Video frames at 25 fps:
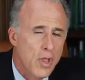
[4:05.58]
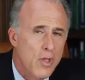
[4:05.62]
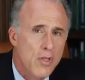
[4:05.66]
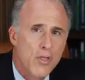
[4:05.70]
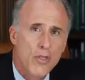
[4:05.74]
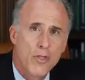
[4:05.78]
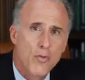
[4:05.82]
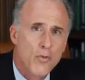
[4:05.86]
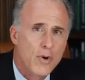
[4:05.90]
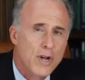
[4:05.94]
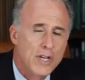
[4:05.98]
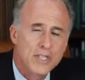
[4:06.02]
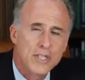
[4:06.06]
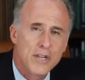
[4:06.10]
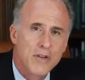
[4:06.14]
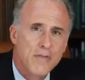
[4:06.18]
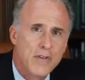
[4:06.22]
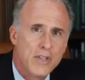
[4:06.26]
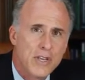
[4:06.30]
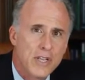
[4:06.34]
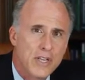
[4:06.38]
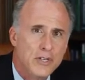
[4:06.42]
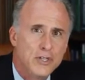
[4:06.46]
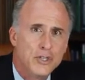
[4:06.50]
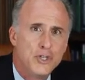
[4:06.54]
The rest of
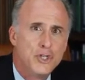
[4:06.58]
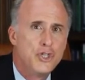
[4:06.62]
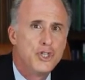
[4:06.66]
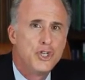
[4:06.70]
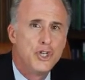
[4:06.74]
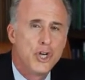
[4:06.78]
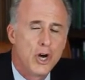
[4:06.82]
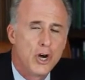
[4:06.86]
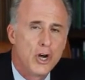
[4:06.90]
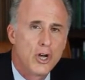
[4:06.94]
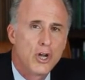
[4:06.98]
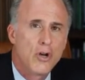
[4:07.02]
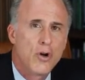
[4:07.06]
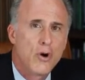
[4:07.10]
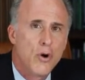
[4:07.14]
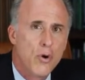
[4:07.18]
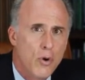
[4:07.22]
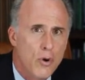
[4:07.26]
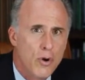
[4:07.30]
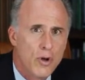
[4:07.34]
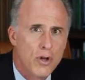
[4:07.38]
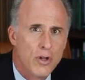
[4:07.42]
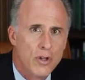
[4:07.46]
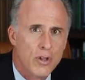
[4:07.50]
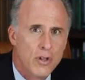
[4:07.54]
it is junk
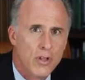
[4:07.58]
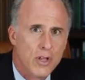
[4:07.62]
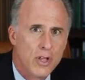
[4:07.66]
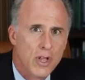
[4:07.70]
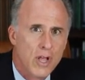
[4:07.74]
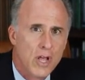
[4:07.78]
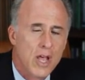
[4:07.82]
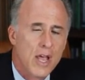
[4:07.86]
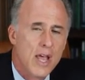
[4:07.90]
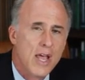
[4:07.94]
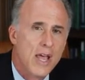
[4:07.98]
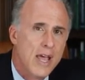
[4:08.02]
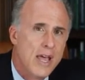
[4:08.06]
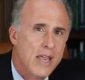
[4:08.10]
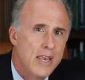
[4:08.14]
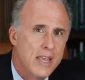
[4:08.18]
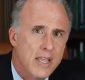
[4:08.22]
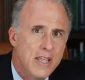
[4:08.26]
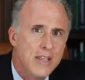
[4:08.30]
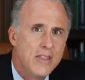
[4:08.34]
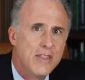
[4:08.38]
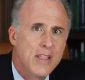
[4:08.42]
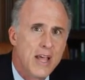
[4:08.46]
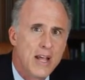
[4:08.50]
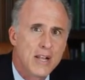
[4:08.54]
oil. And
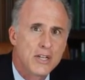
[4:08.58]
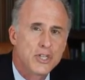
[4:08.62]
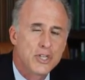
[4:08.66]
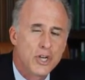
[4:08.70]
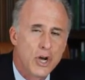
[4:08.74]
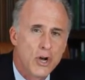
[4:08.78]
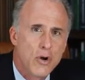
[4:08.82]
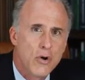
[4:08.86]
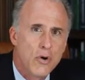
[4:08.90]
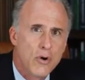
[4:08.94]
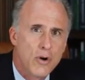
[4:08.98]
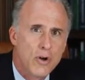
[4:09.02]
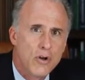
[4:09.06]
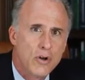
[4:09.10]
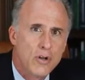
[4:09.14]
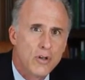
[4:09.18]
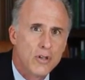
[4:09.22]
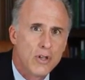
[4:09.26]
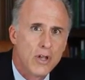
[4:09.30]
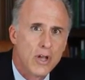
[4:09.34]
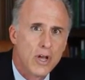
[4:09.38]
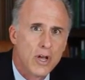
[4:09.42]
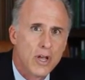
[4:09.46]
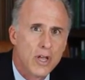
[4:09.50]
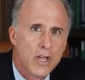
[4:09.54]
in that junk oil,
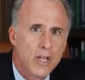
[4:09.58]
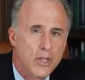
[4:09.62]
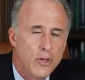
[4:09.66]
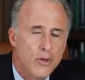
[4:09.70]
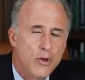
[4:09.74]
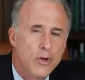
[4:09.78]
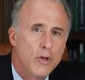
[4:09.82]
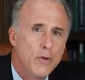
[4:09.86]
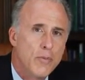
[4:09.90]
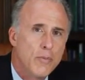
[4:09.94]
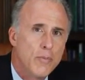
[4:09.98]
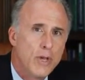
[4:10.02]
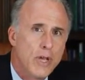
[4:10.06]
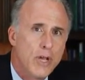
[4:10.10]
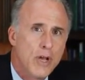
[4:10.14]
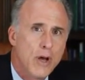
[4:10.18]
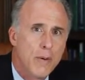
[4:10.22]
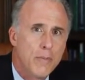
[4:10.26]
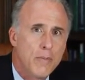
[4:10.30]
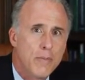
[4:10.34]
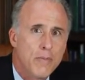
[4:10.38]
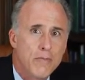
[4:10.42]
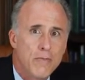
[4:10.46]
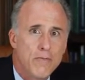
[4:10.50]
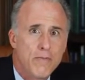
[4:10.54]
you can
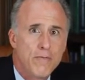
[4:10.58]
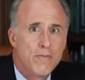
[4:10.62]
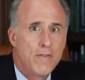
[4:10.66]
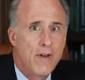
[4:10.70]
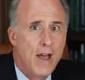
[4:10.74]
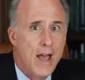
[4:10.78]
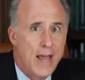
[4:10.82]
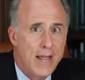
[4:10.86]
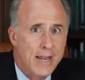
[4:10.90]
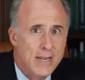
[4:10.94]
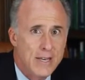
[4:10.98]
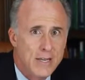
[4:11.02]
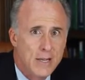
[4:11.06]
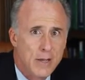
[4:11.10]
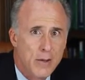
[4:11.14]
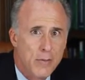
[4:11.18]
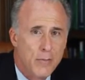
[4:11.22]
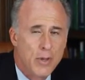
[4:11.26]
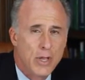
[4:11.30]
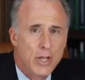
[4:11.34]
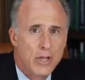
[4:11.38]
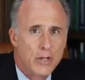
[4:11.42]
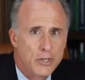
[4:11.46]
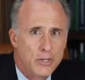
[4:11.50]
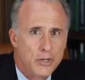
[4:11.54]
become fat
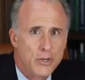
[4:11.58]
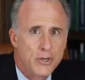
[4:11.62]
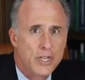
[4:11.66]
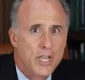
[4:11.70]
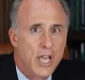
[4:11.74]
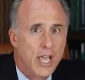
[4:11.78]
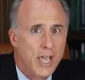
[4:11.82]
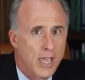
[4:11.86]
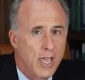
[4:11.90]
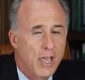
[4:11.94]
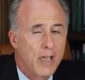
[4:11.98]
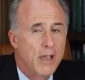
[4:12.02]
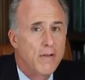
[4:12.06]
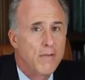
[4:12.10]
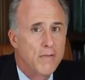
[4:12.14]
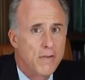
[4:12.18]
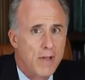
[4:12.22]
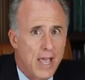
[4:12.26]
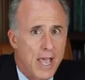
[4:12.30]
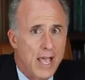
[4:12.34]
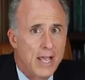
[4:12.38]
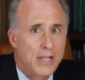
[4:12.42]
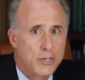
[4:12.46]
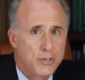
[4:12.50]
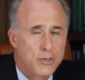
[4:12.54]
because you're taking
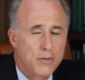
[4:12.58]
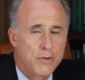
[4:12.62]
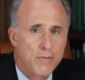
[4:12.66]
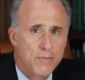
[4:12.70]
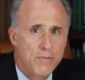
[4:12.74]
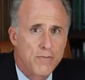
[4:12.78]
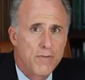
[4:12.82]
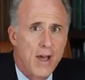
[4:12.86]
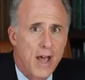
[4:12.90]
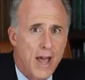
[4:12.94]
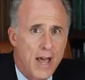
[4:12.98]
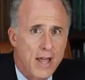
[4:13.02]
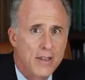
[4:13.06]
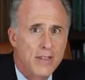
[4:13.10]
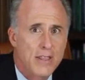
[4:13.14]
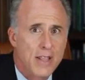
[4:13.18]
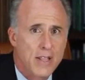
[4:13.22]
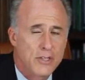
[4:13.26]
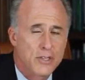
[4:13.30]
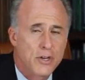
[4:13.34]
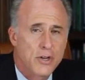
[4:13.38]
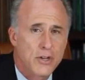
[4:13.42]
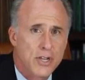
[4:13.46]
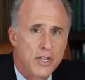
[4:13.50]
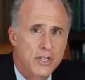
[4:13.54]
extra fat
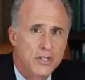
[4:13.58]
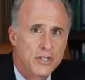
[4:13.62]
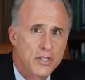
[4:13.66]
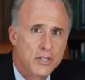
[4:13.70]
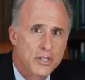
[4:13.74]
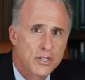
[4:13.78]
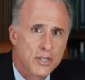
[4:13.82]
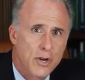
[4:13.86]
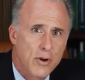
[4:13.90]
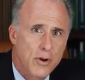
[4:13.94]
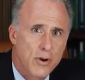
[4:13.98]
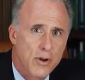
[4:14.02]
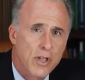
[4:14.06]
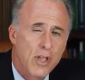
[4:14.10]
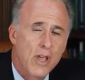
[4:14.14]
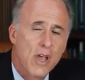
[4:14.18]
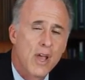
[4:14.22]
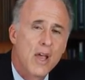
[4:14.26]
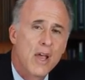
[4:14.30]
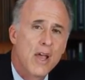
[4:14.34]
that's unnecessary.